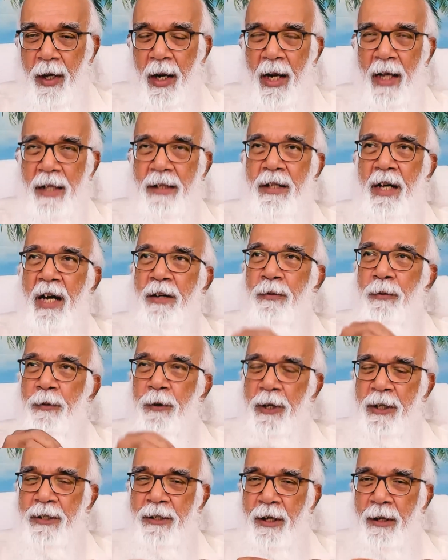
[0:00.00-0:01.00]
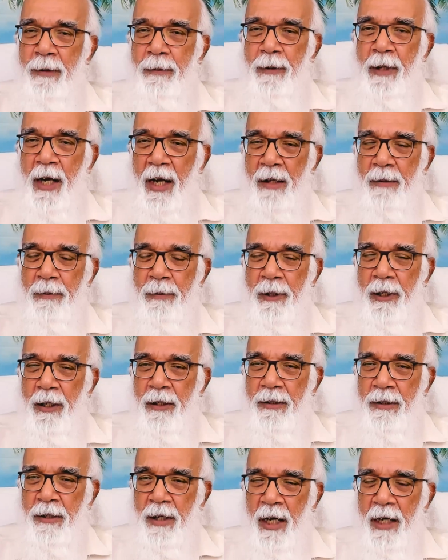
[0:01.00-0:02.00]
And that wisdom can be
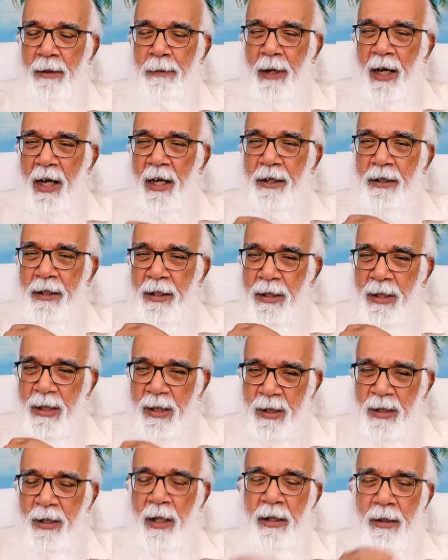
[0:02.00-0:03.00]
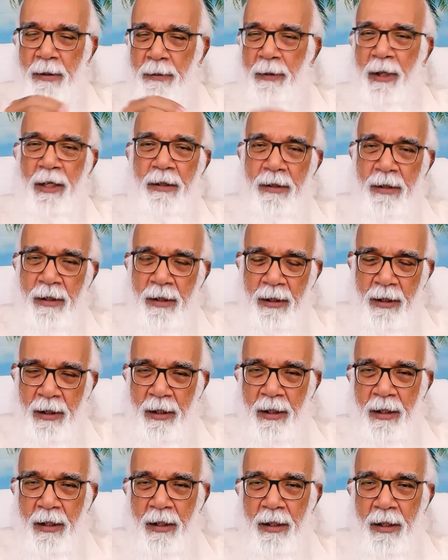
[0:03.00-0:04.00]
attained by discernment,
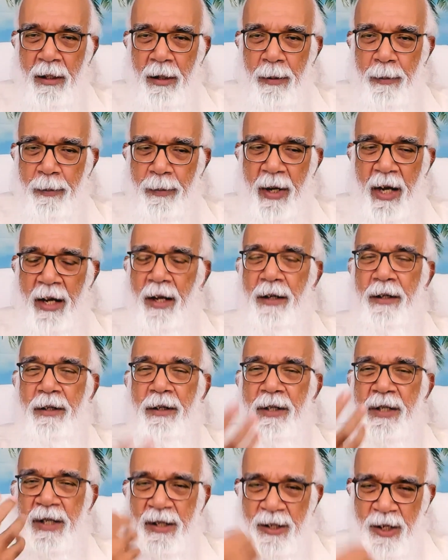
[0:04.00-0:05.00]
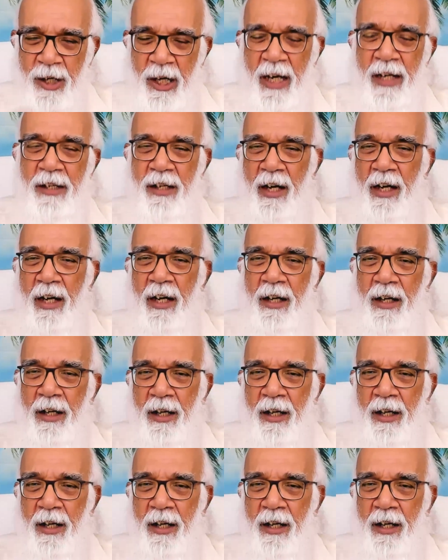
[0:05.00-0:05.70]
by understanding.